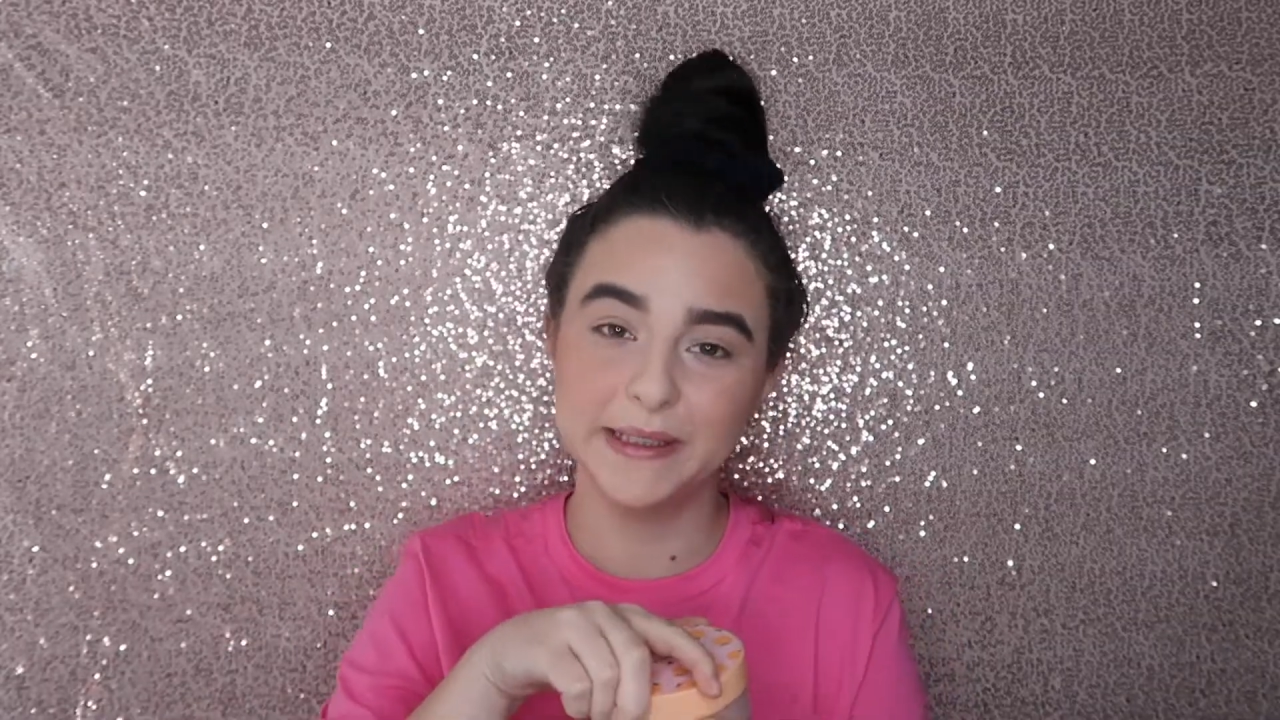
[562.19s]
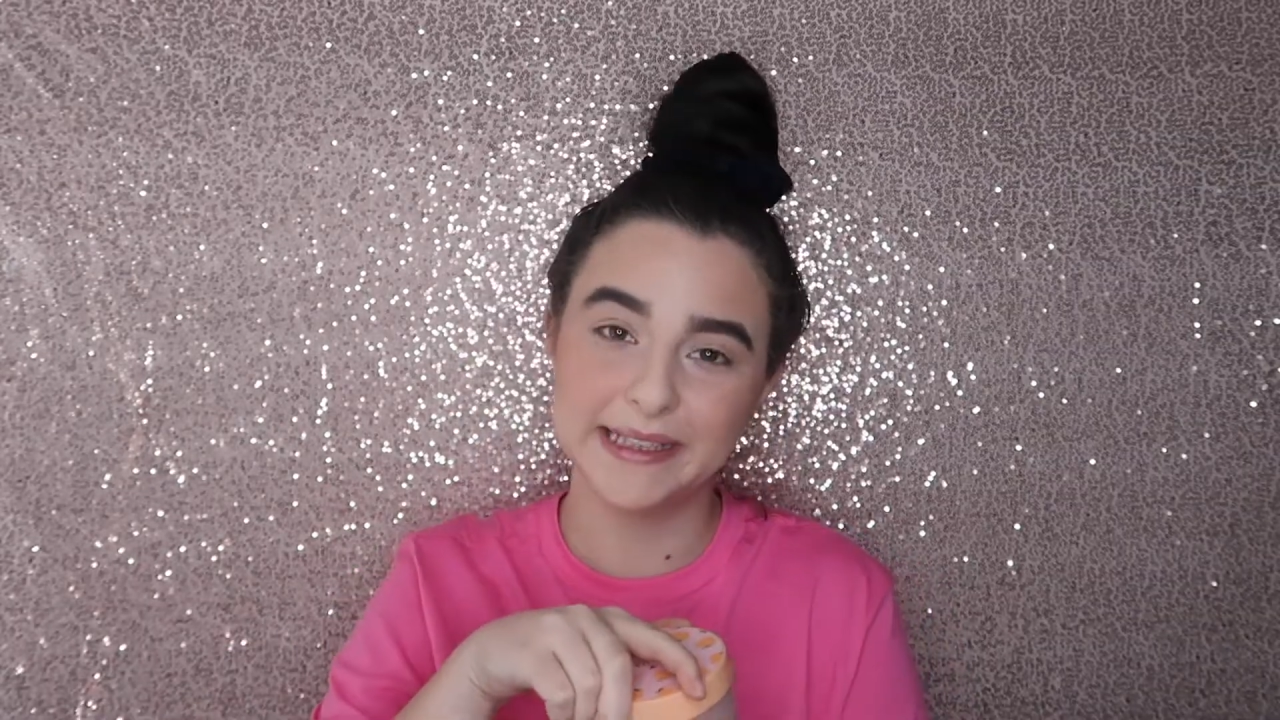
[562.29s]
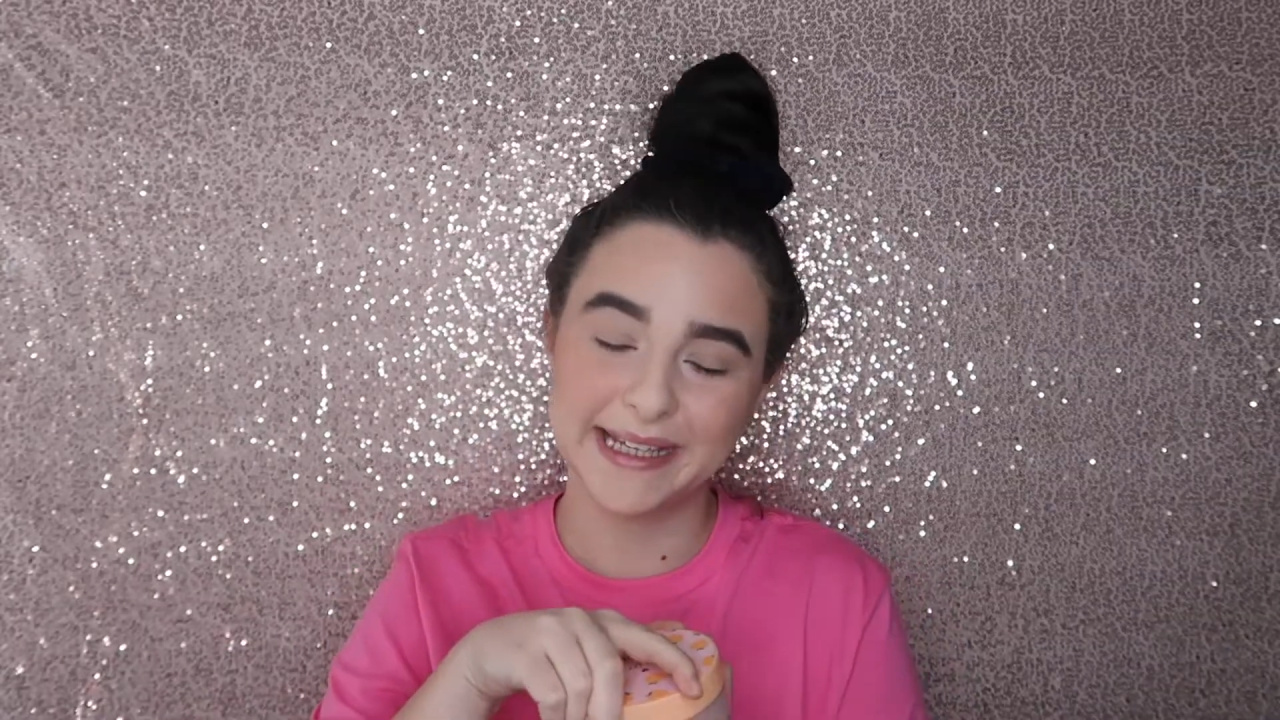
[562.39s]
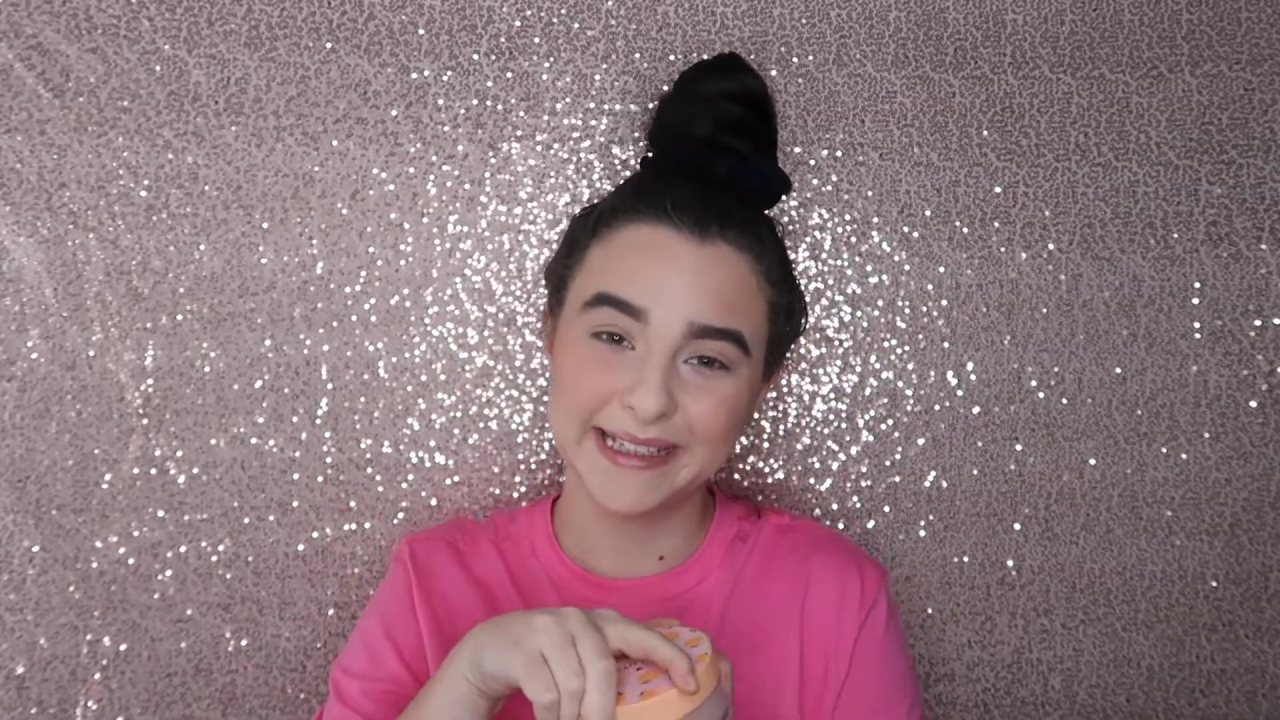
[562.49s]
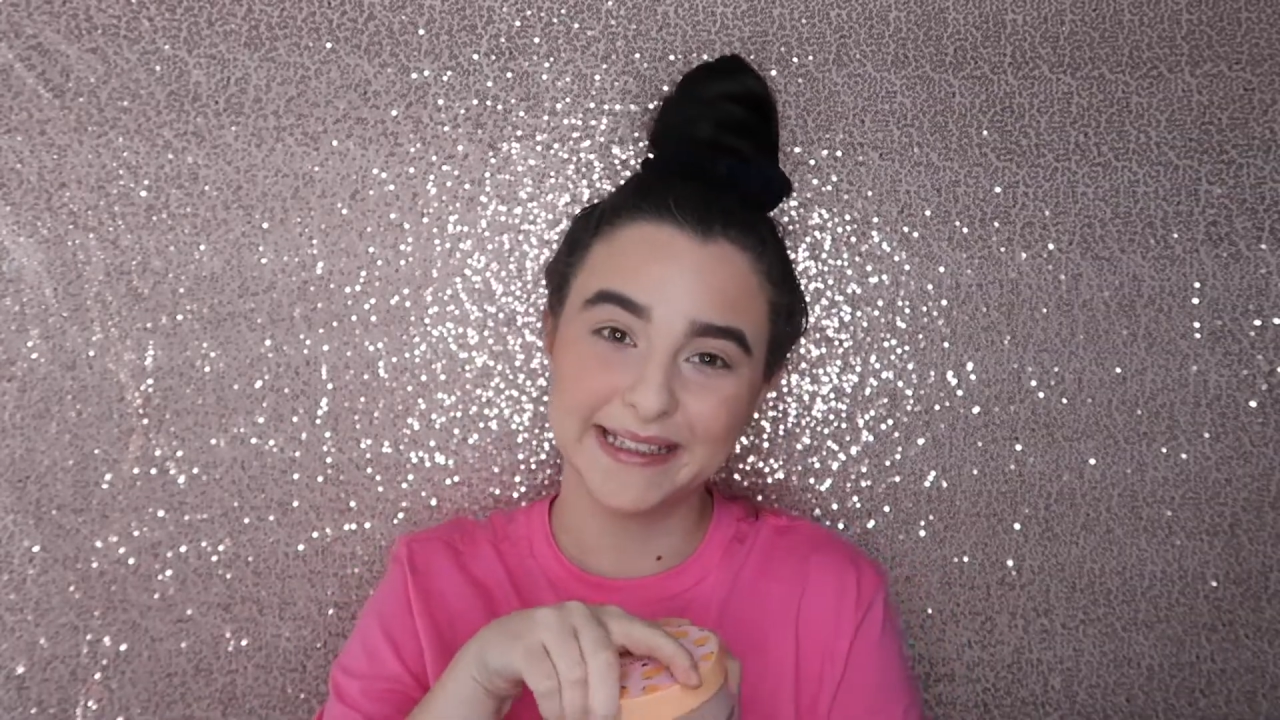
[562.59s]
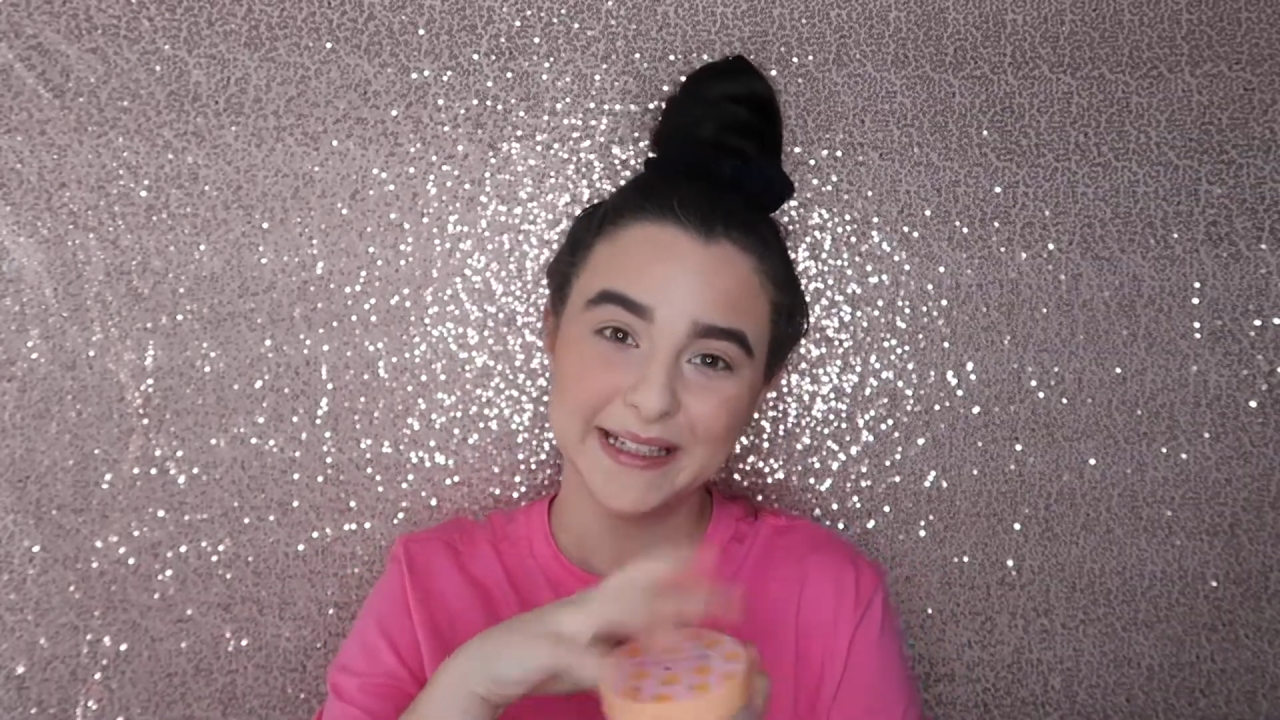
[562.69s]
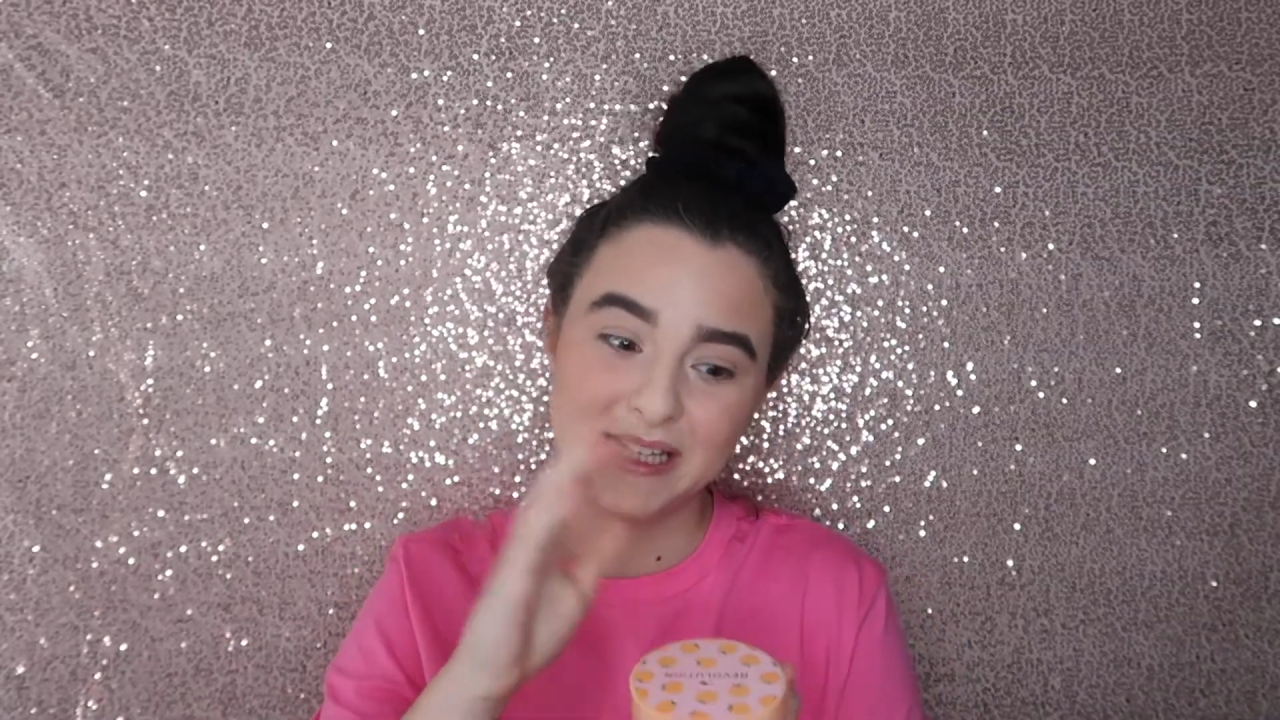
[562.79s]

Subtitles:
take